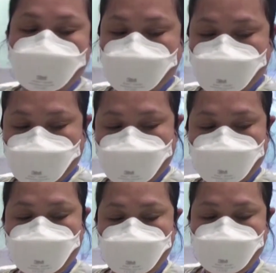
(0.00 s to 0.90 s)

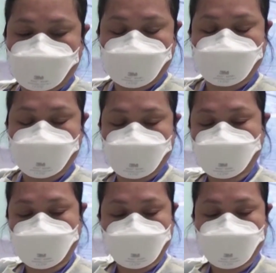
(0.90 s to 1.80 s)
it's usually in the
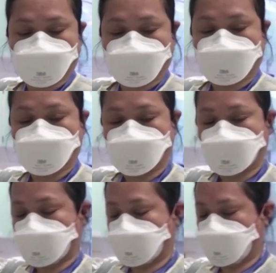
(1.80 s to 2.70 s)
form of
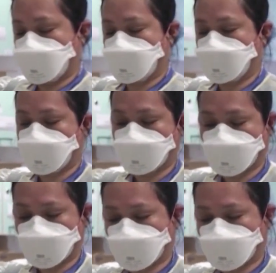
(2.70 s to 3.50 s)
you may have a